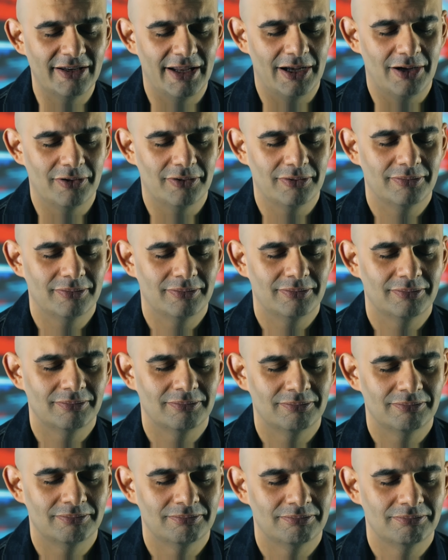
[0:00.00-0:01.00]
now.
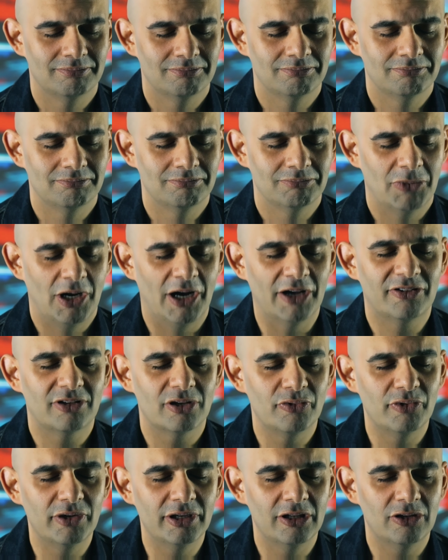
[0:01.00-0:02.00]
I
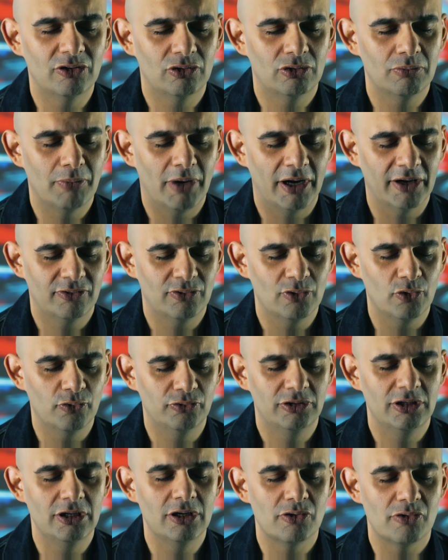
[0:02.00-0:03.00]
surrender to
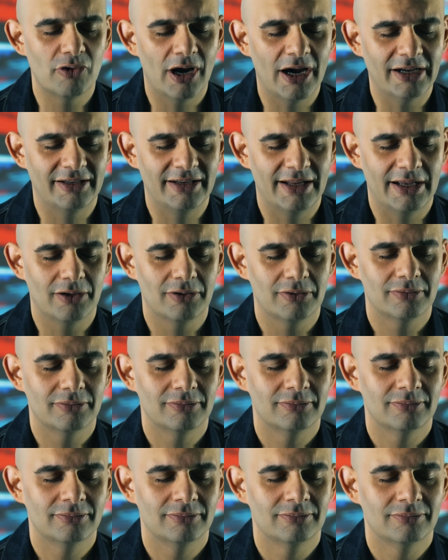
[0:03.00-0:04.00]
myself to you right now.
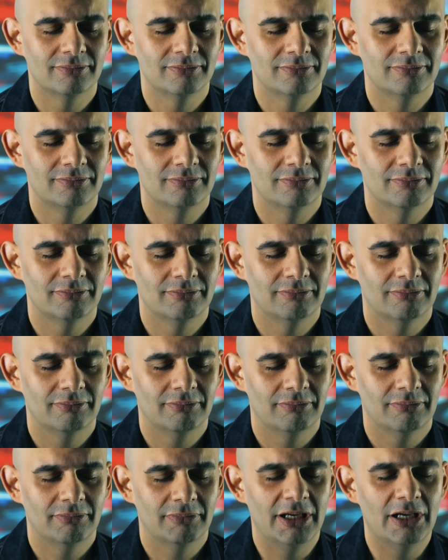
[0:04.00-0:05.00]

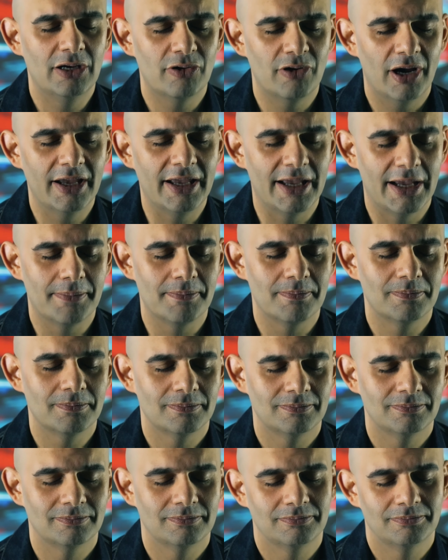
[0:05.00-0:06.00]
here I
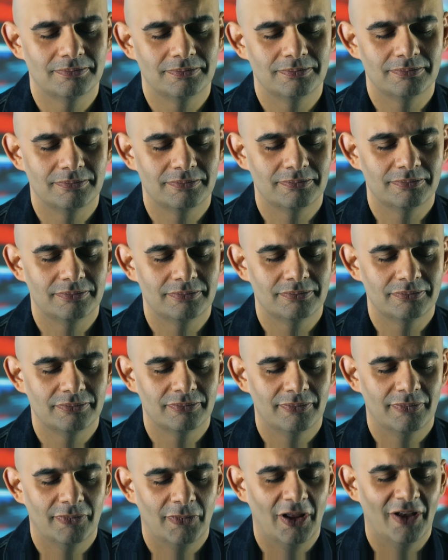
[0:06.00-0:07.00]

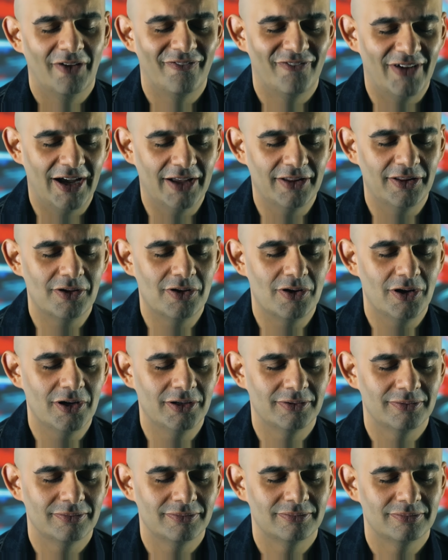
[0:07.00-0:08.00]
am. Father
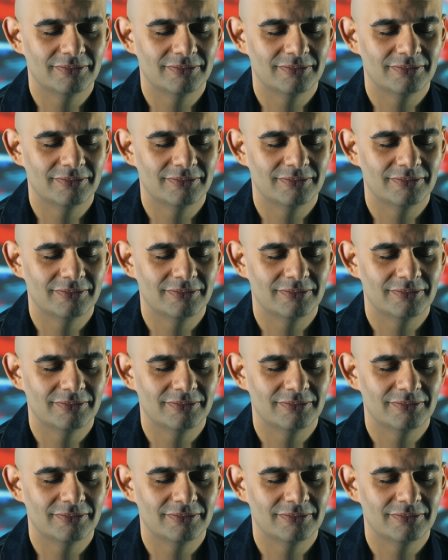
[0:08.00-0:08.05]
God,